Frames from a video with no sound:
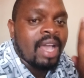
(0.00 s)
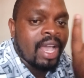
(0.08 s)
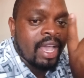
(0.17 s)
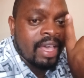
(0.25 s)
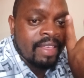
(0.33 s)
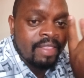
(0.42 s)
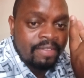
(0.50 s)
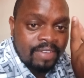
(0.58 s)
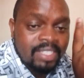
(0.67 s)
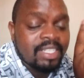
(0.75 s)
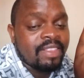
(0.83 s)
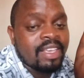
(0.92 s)
the
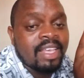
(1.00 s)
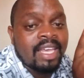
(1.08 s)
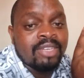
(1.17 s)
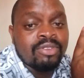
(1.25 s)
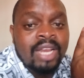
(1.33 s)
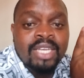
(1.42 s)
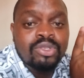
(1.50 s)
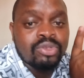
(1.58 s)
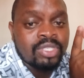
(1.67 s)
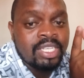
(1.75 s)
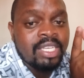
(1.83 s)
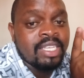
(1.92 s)
first thing I'd like to
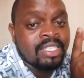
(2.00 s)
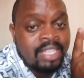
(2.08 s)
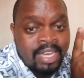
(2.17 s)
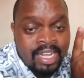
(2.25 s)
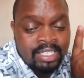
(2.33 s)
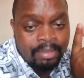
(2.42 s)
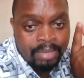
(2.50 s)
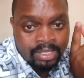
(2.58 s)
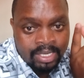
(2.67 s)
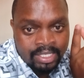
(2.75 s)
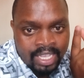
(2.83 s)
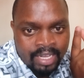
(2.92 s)
see is the
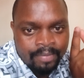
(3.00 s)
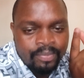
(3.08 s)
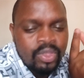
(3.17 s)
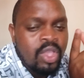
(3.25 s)
database design.